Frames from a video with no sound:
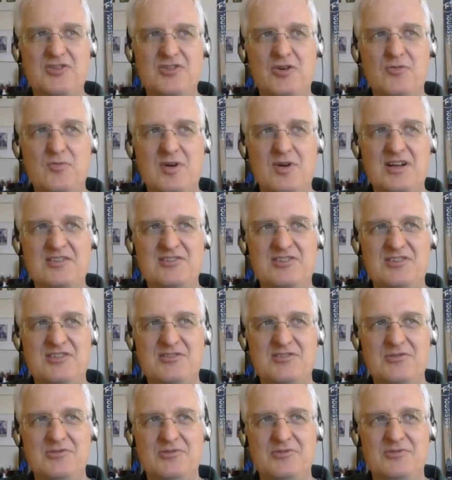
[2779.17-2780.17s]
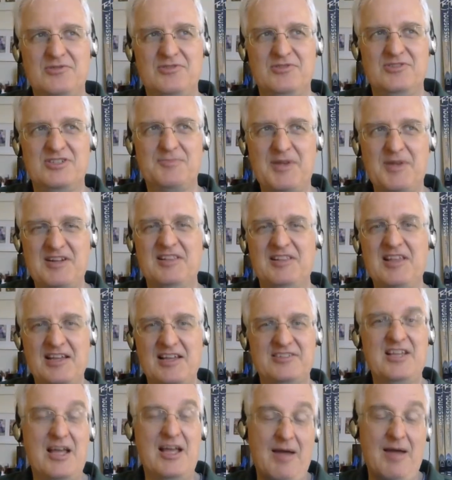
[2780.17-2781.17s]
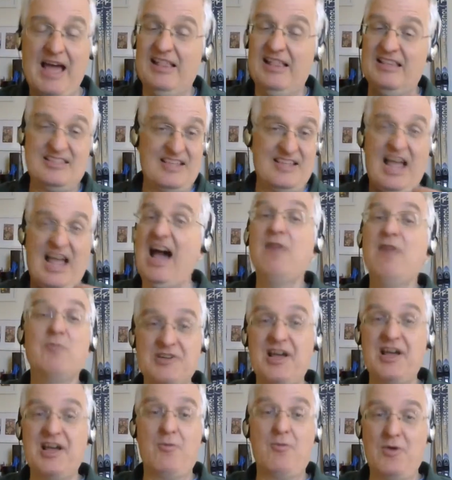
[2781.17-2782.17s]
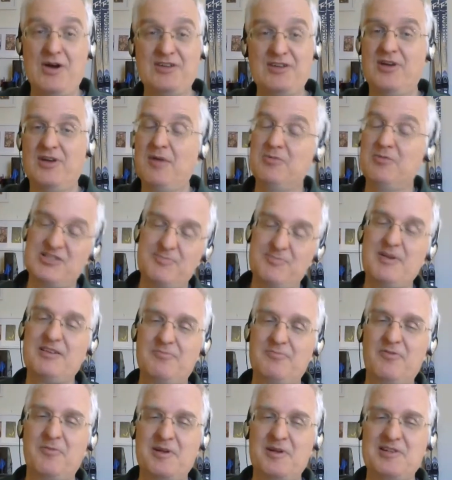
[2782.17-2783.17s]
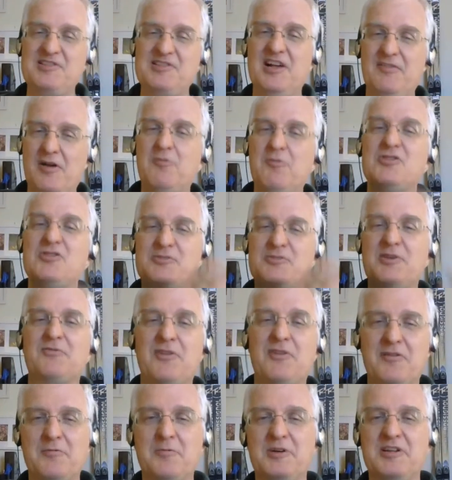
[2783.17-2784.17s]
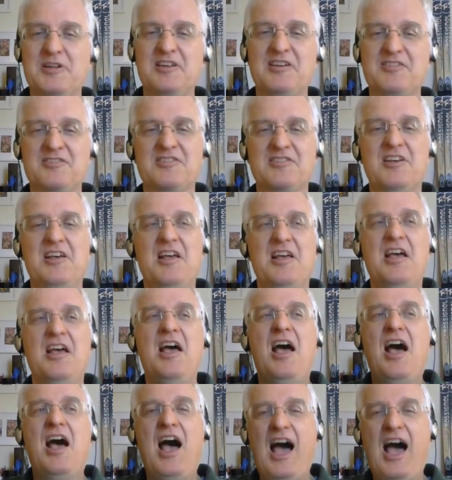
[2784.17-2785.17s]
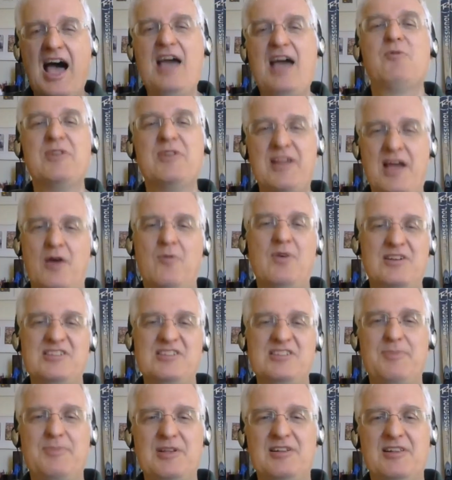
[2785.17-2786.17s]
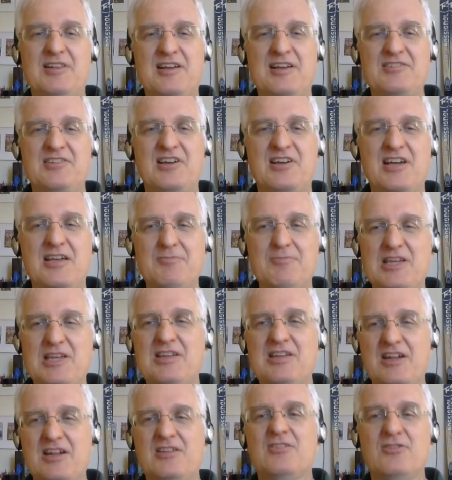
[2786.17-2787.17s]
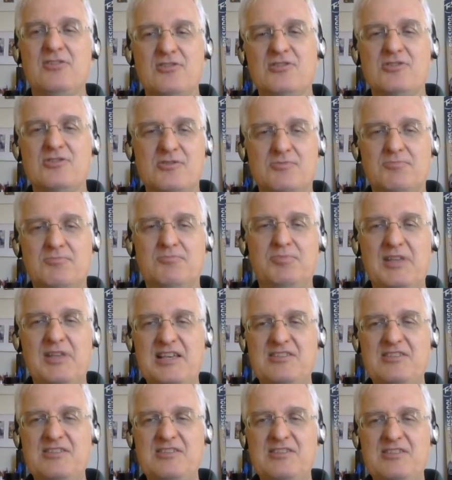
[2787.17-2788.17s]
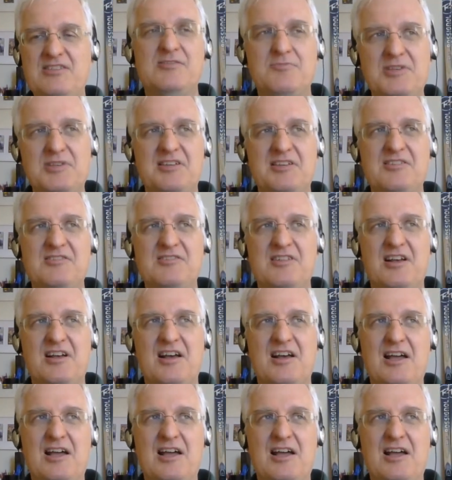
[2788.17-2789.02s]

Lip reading: you don't want to spend a lot of time. At least I would not want to. I'm going to speak for myself. I won't speak for everybody else. I would not want to spend a lot of time in any of those places because